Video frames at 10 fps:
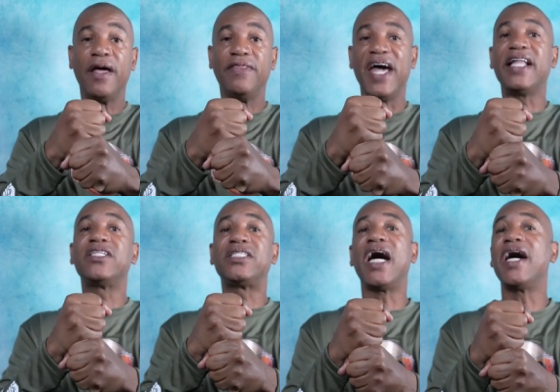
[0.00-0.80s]
That
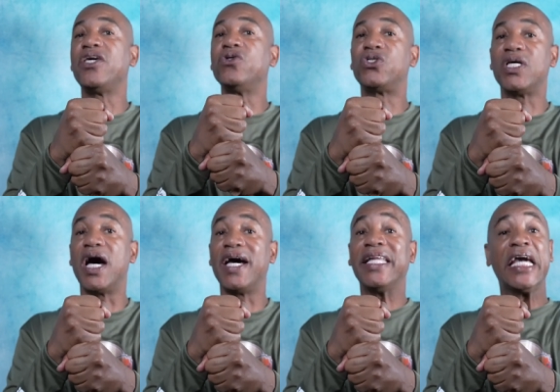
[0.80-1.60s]
is how you
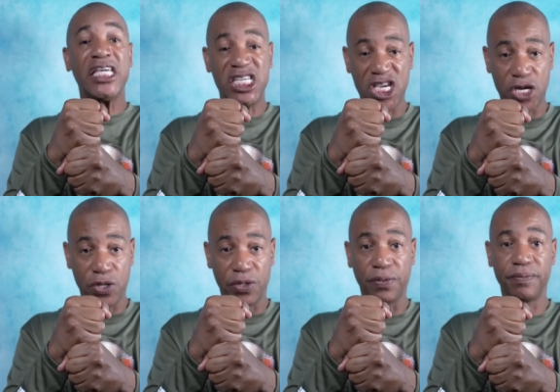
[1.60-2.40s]
sign year.